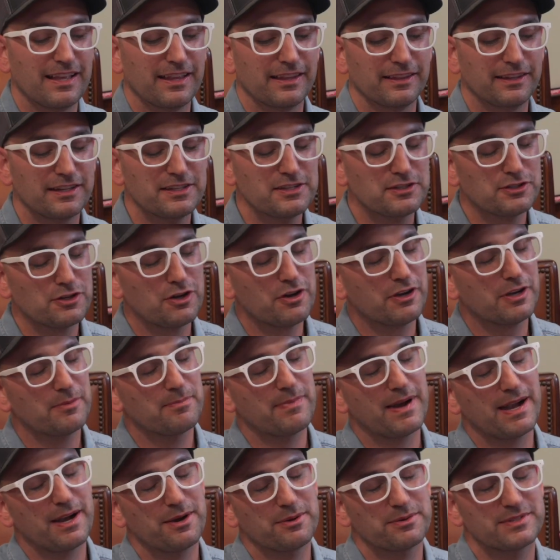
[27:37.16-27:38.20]
Let's talk
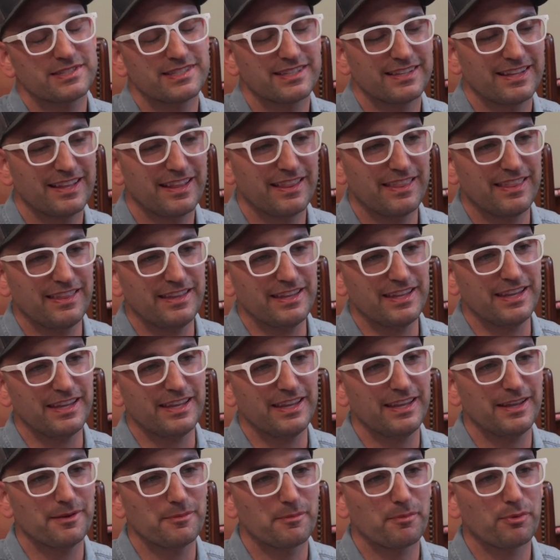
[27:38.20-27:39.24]
about
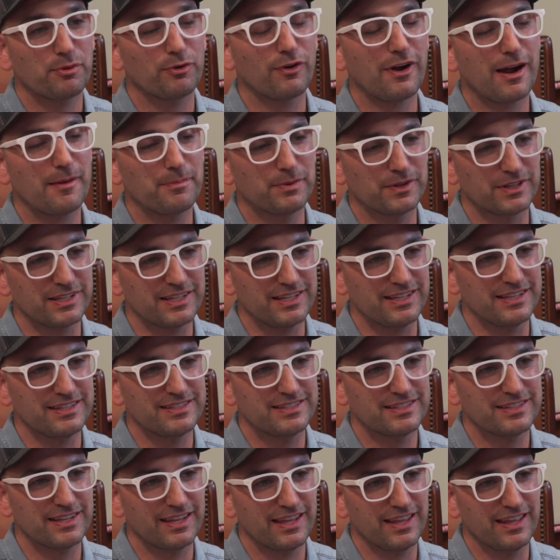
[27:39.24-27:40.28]
the
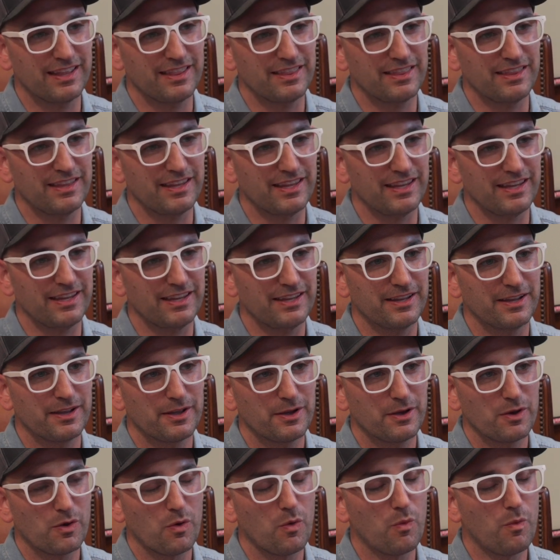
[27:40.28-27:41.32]
properties in the
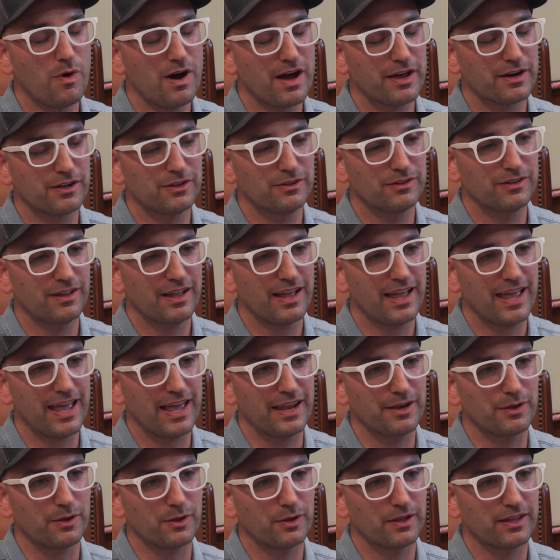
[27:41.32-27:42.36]
wattle
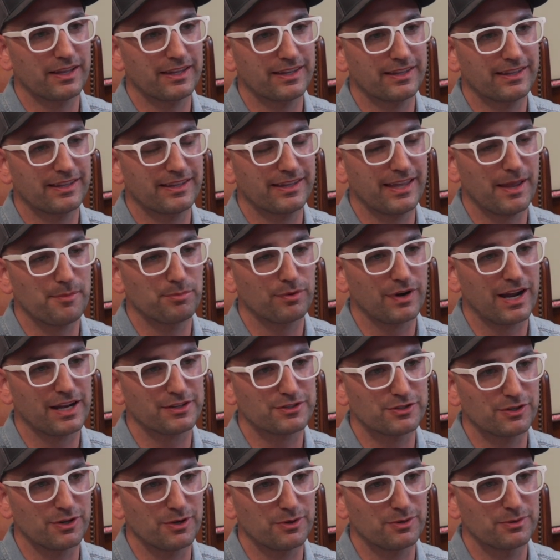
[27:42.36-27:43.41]
and
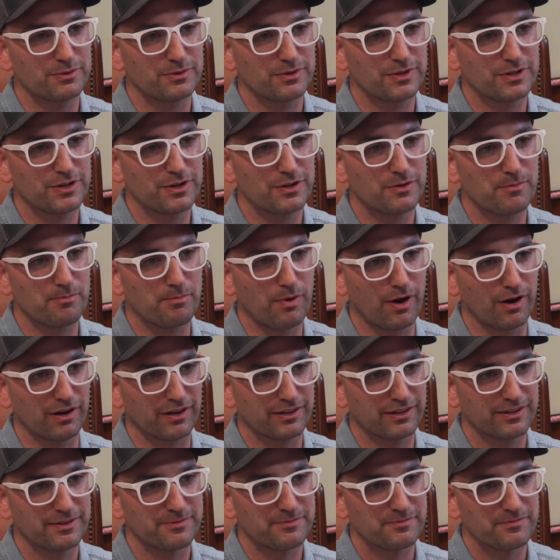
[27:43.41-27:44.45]
quebracho bark.